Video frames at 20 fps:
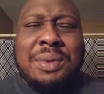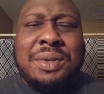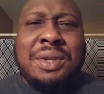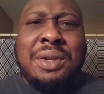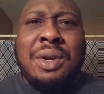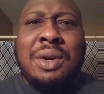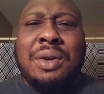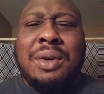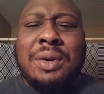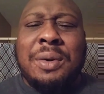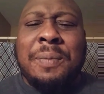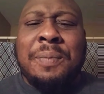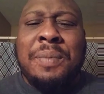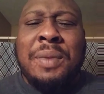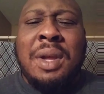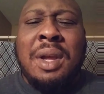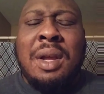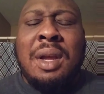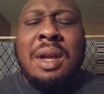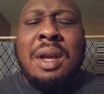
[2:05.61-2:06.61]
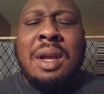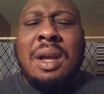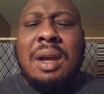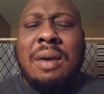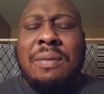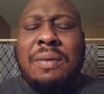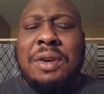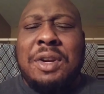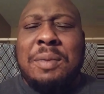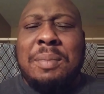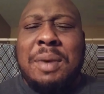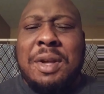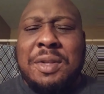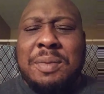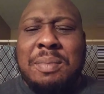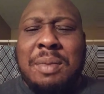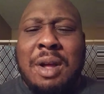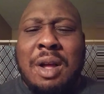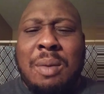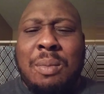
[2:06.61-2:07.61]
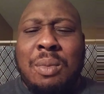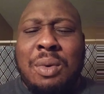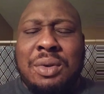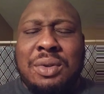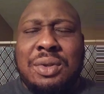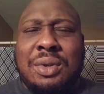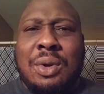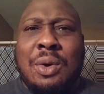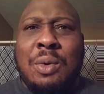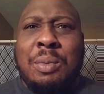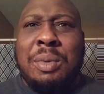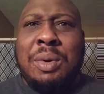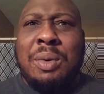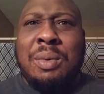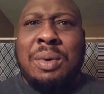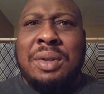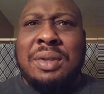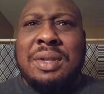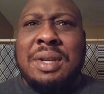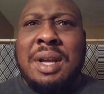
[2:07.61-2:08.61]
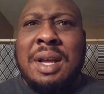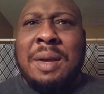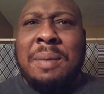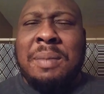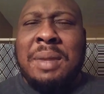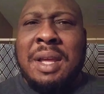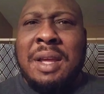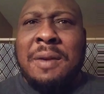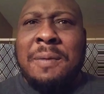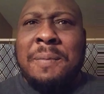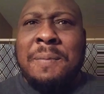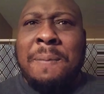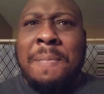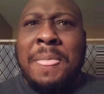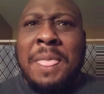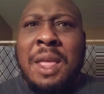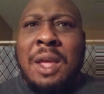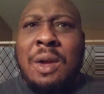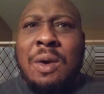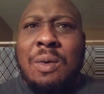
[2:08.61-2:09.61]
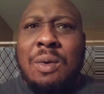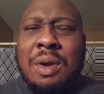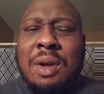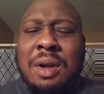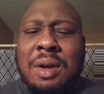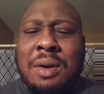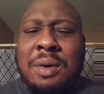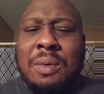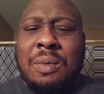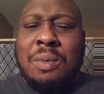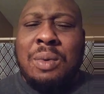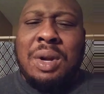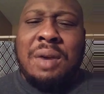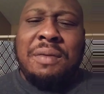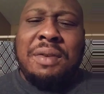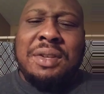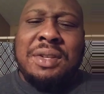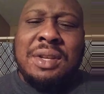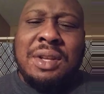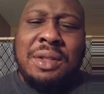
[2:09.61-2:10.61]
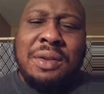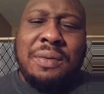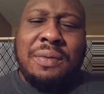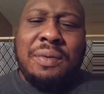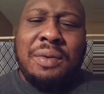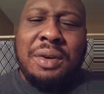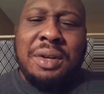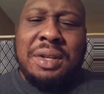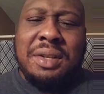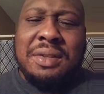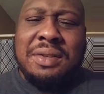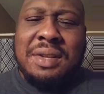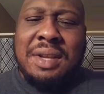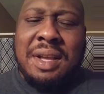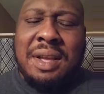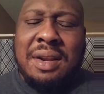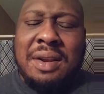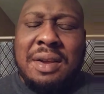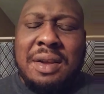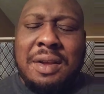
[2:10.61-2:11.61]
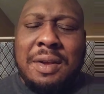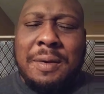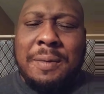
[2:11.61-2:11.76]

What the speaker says: younger, a friend of mine's mom once told me one time that one of his other friends had